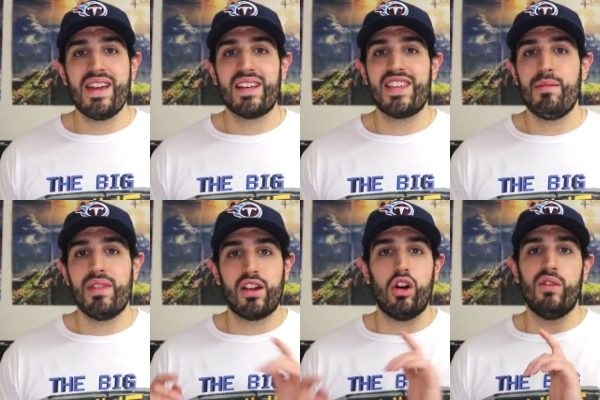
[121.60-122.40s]
next game in
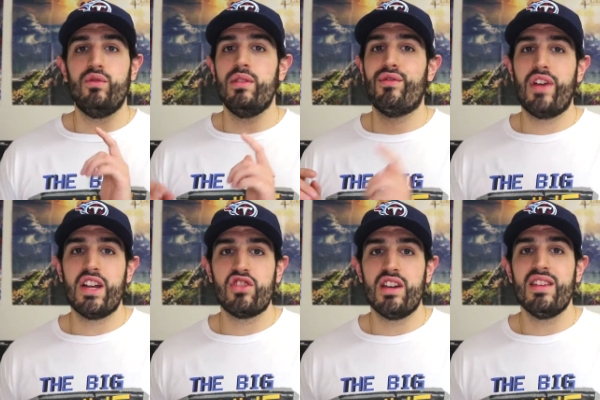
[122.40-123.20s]
the Call of Duty
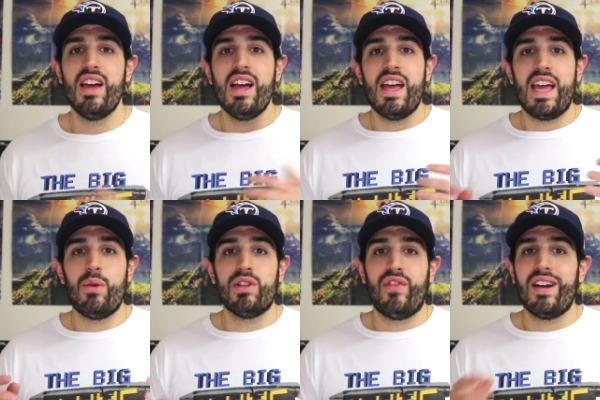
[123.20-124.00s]
franchise, it
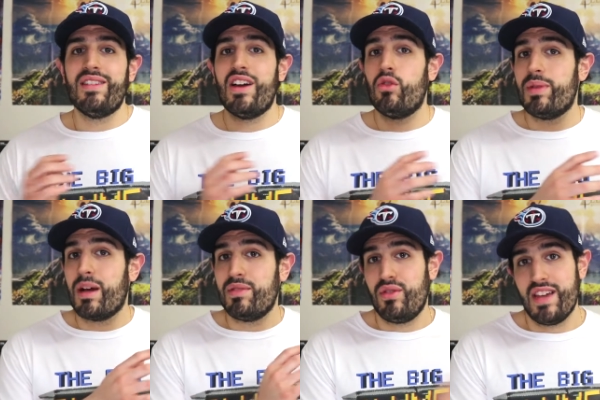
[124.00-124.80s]
was found out that it would be
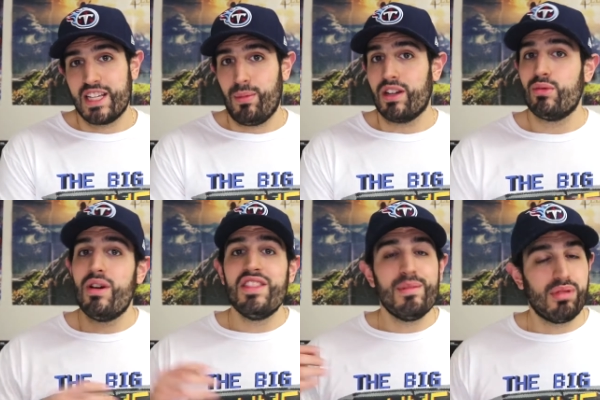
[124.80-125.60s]
coming to the Xbox
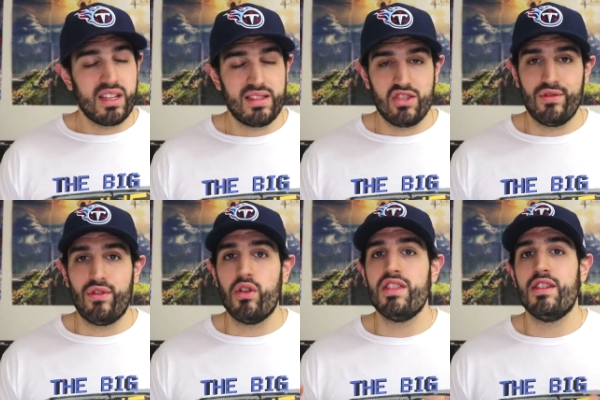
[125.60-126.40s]
One, the PlayStation
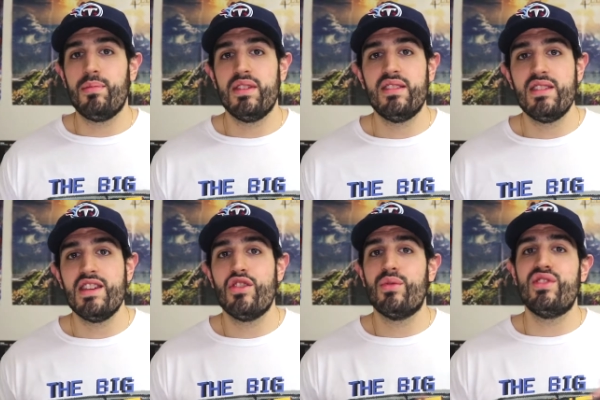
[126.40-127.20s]
4, and the PC,
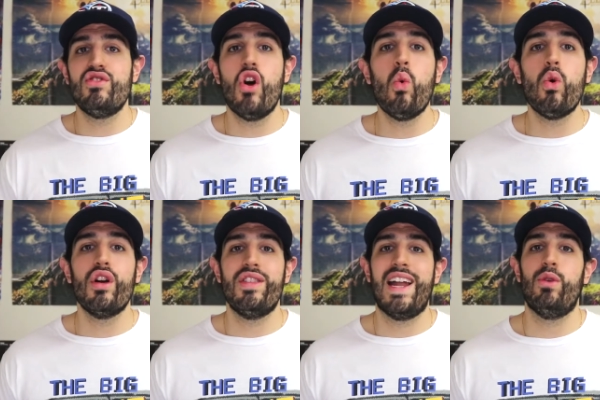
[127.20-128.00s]
and there was no
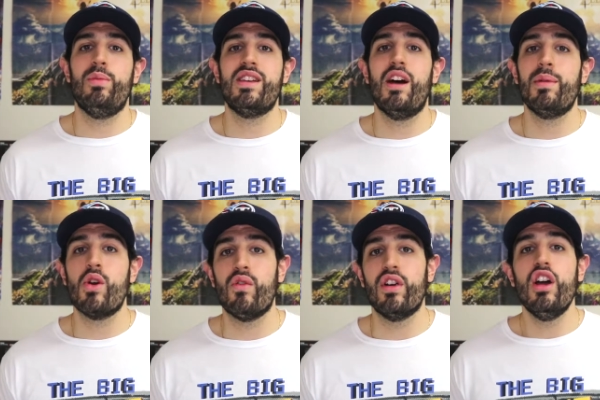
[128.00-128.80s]
word that it would be coming
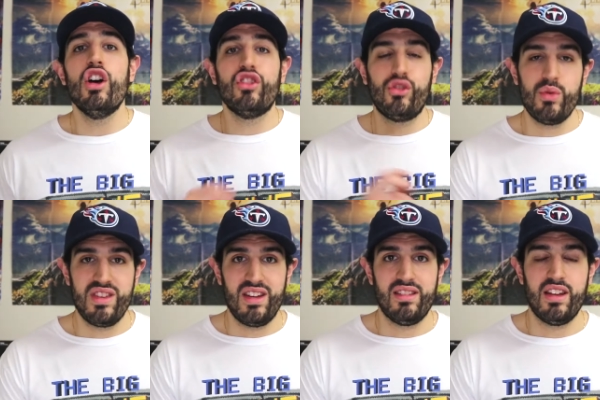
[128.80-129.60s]
over to
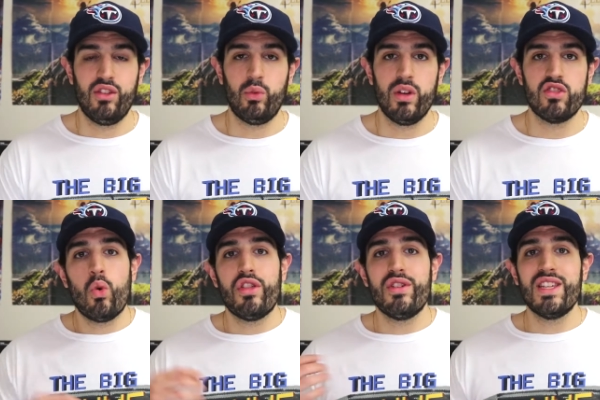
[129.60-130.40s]
the Nintendo Switch.
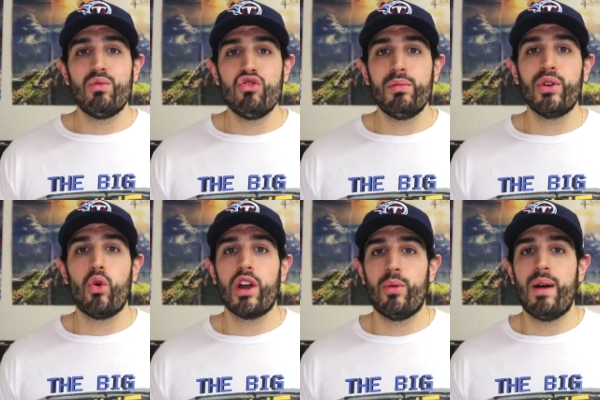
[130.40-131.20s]
Well, there is a rumor
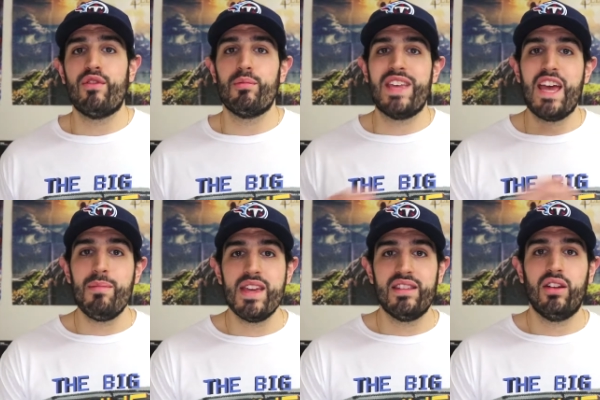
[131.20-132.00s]
going around from
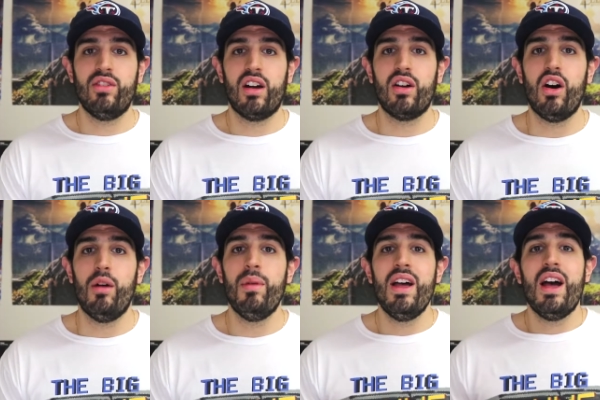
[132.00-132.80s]
GamingIntel.com